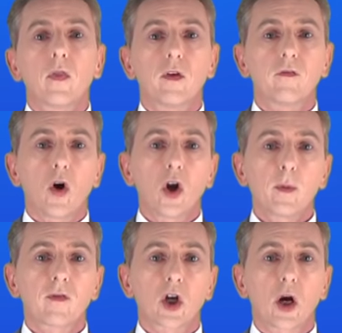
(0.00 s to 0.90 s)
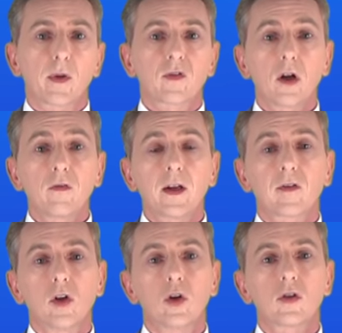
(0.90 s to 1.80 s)
The volume of the copper sulfate
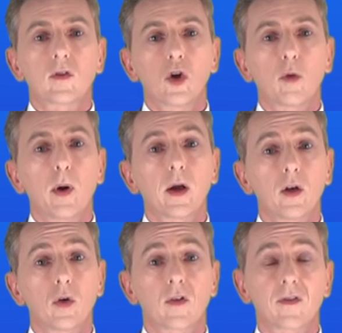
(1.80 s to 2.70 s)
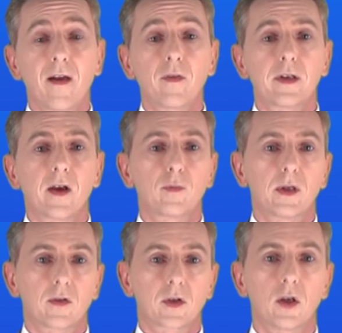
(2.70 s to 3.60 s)
solution is 0.07
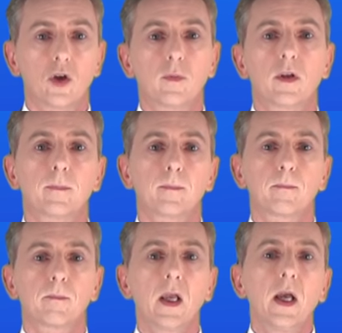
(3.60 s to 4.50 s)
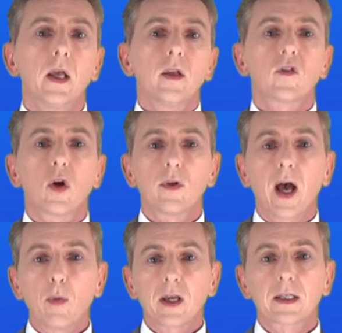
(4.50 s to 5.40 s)
decimeters cubed. So
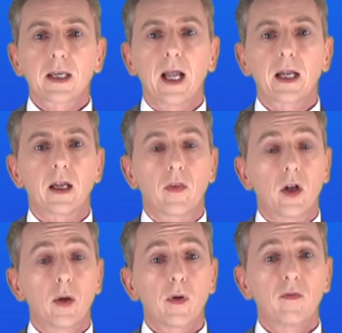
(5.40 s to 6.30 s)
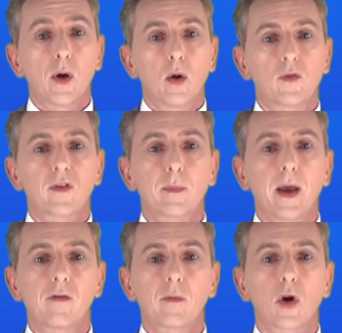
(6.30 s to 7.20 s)
now we can calculate the number of moles of the
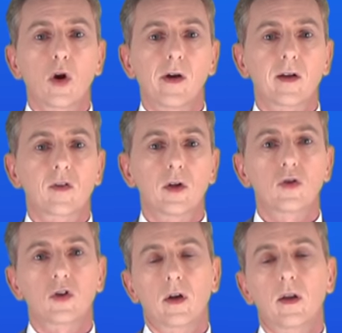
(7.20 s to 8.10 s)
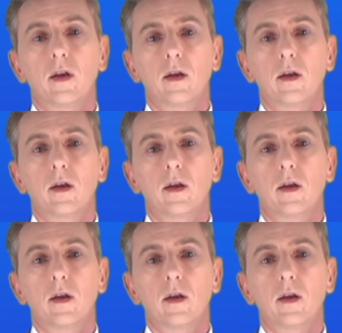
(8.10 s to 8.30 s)
barium chloride solution.